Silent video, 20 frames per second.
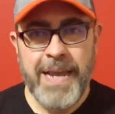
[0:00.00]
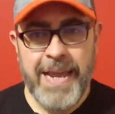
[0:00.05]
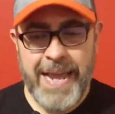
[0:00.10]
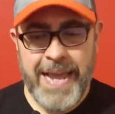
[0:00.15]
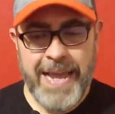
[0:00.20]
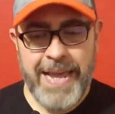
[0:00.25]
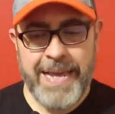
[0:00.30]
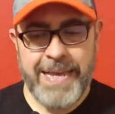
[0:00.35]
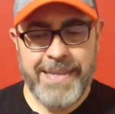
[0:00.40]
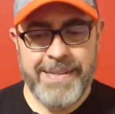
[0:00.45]

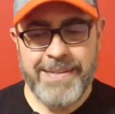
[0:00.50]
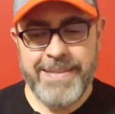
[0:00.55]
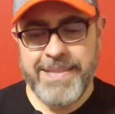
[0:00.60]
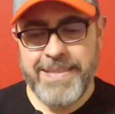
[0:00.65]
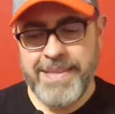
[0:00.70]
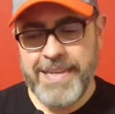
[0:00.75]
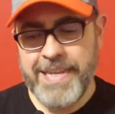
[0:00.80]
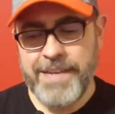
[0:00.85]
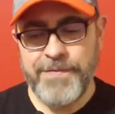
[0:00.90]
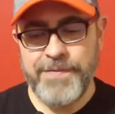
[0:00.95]

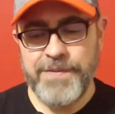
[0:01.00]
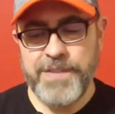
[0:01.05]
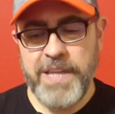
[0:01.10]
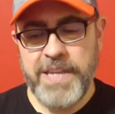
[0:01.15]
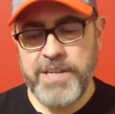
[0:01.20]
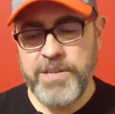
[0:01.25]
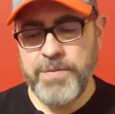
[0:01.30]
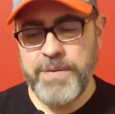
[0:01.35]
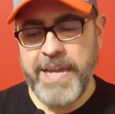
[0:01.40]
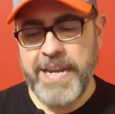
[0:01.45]
and if
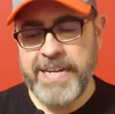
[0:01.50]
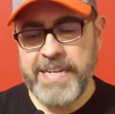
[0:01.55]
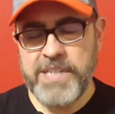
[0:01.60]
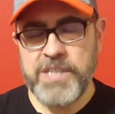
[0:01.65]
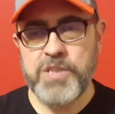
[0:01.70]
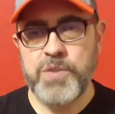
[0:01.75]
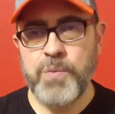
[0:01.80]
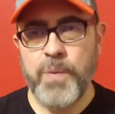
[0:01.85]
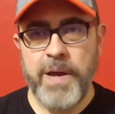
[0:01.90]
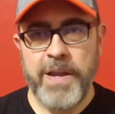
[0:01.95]
they do get any
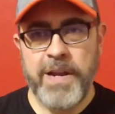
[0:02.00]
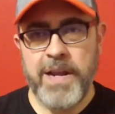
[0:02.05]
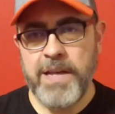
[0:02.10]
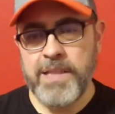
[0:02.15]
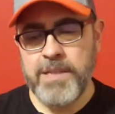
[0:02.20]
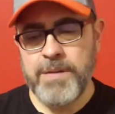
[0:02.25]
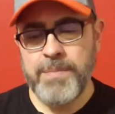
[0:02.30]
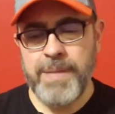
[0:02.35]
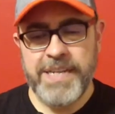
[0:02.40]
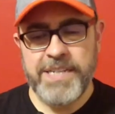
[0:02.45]
sweat
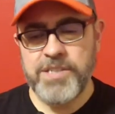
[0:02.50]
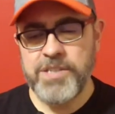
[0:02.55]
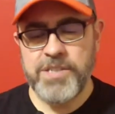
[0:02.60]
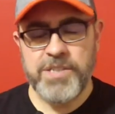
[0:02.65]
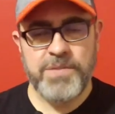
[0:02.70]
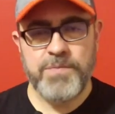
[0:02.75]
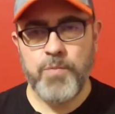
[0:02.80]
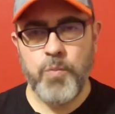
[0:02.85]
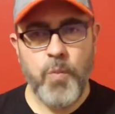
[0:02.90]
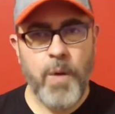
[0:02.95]
on them, I
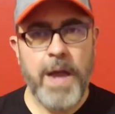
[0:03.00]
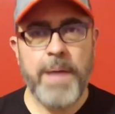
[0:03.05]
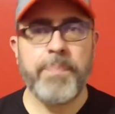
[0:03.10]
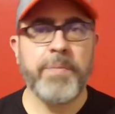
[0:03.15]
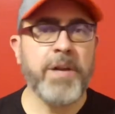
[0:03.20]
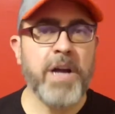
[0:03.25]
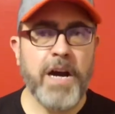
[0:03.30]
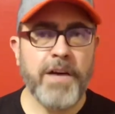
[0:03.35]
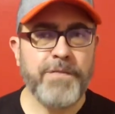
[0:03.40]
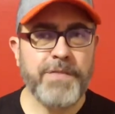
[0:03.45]
just wipe
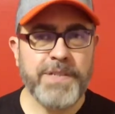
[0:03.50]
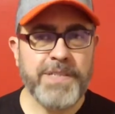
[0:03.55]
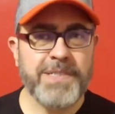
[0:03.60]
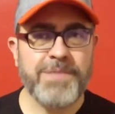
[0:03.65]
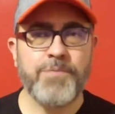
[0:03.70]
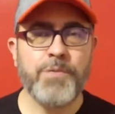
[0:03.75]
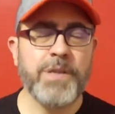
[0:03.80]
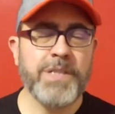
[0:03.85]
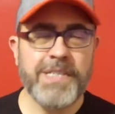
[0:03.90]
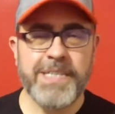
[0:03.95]
it off.
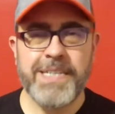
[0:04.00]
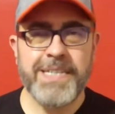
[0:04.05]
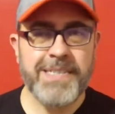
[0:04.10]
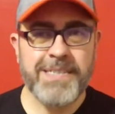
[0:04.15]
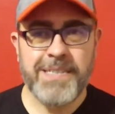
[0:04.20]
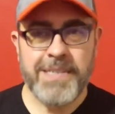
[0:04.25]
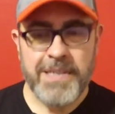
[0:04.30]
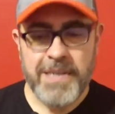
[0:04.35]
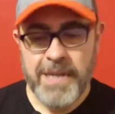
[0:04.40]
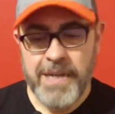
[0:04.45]
It's really
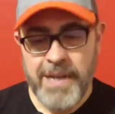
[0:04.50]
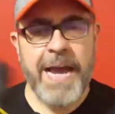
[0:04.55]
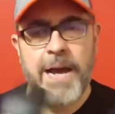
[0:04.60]
easy.